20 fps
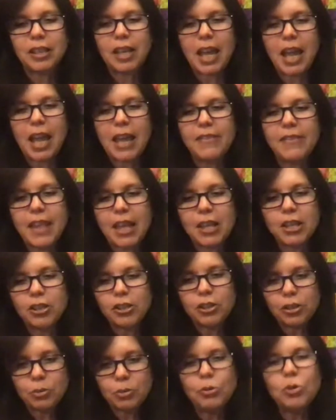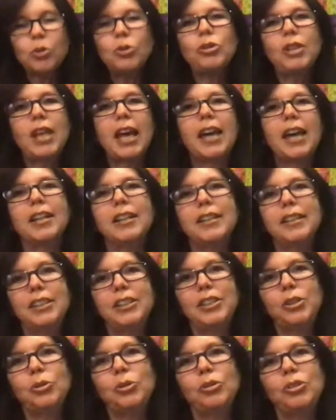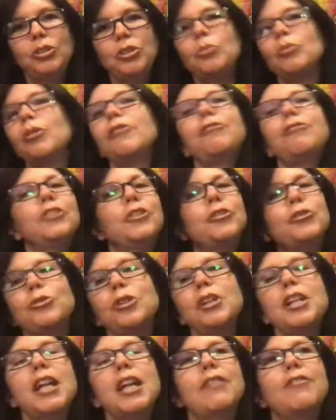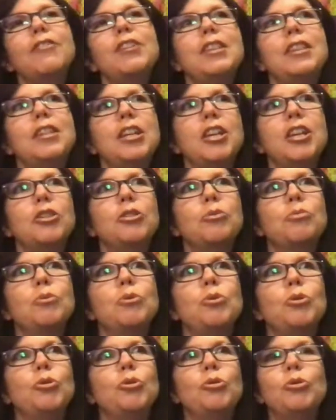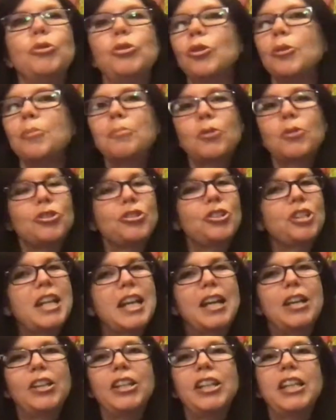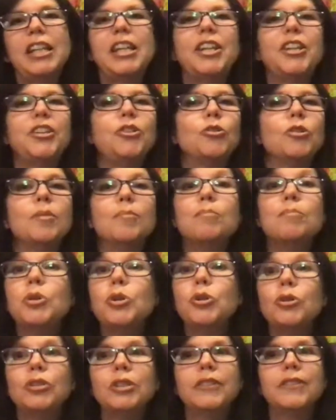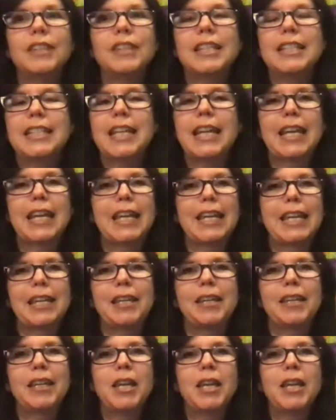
and then through that you you are filtering everything through your personality, your mood of the day.